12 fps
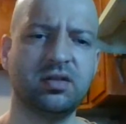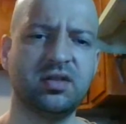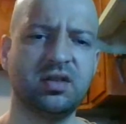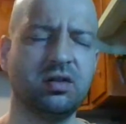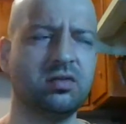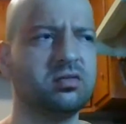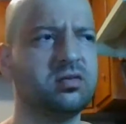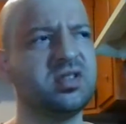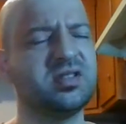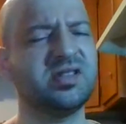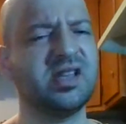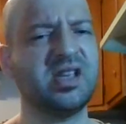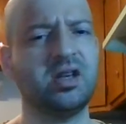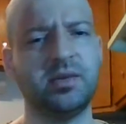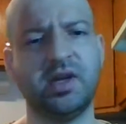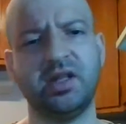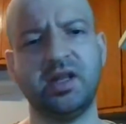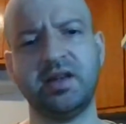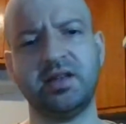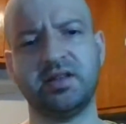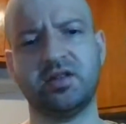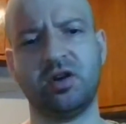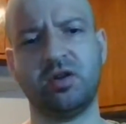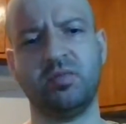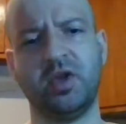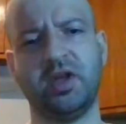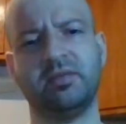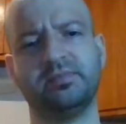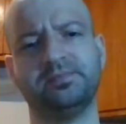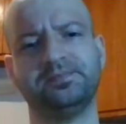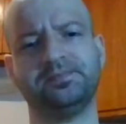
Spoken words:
So just thinking about that disturbed me.